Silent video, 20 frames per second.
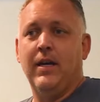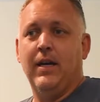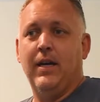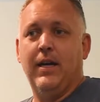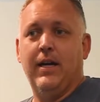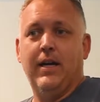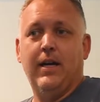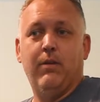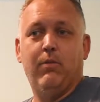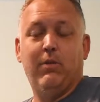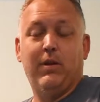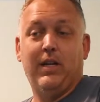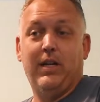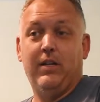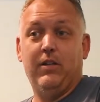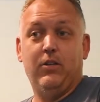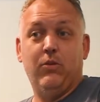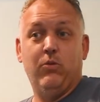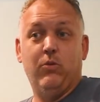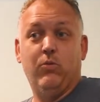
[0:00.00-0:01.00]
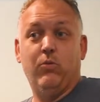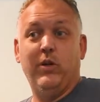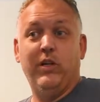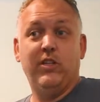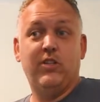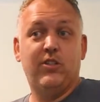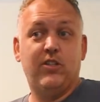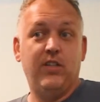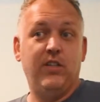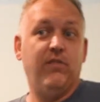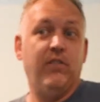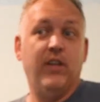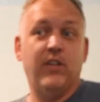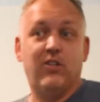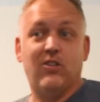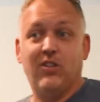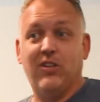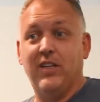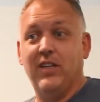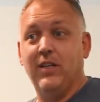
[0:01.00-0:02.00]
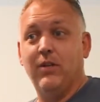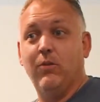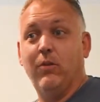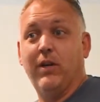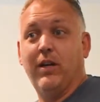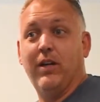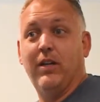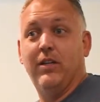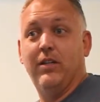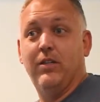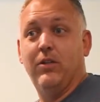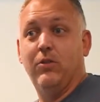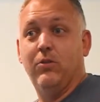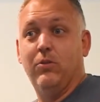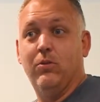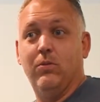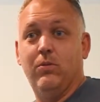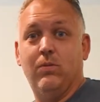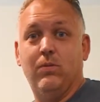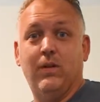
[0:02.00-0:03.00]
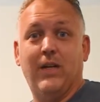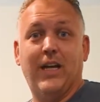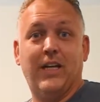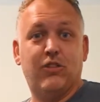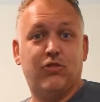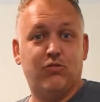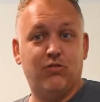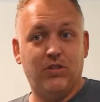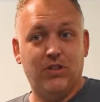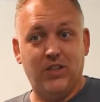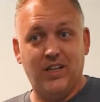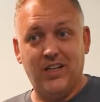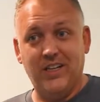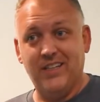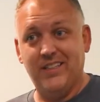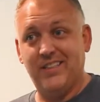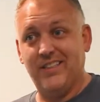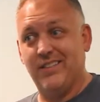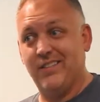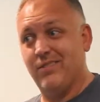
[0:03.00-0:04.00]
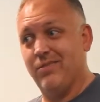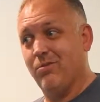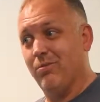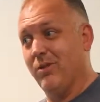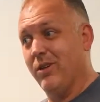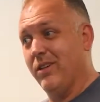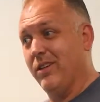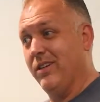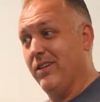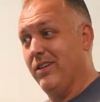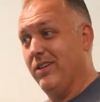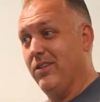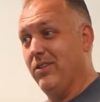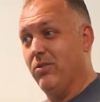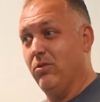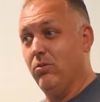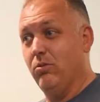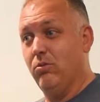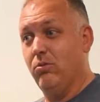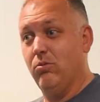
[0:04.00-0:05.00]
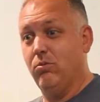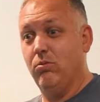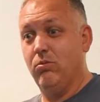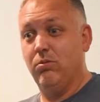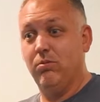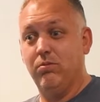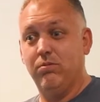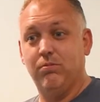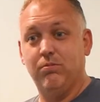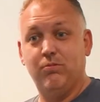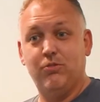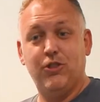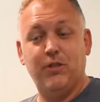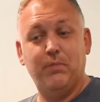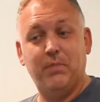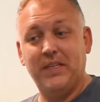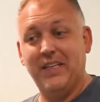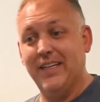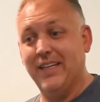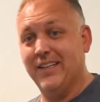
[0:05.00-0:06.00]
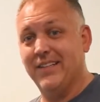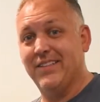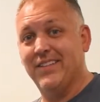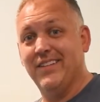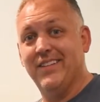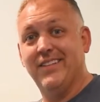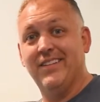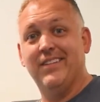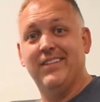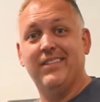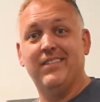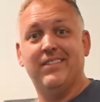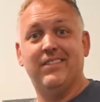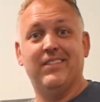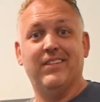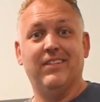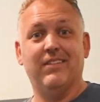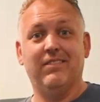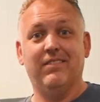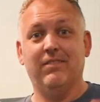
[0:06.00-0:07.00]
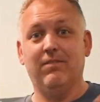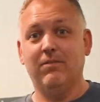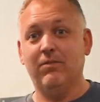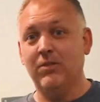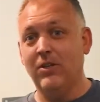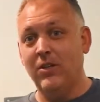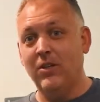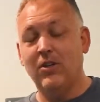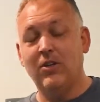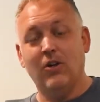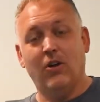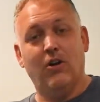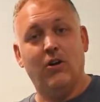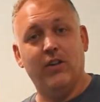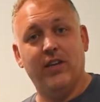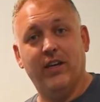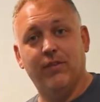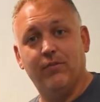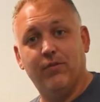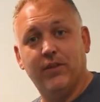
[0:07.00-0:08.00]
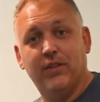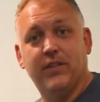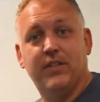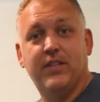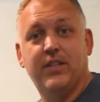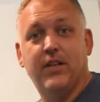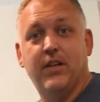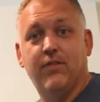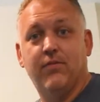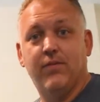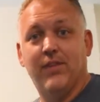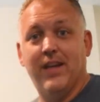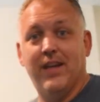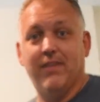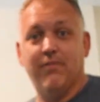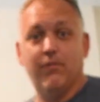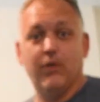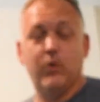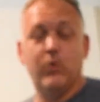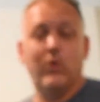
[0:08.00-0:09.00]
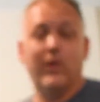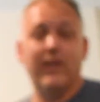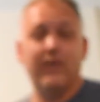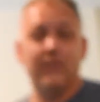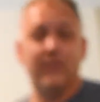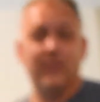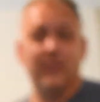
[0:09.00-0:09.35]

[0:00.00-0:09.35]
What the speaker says: a winch eventually. We're gonna do extra lights. We're gonna do GPSs and all that fun stuff that requires a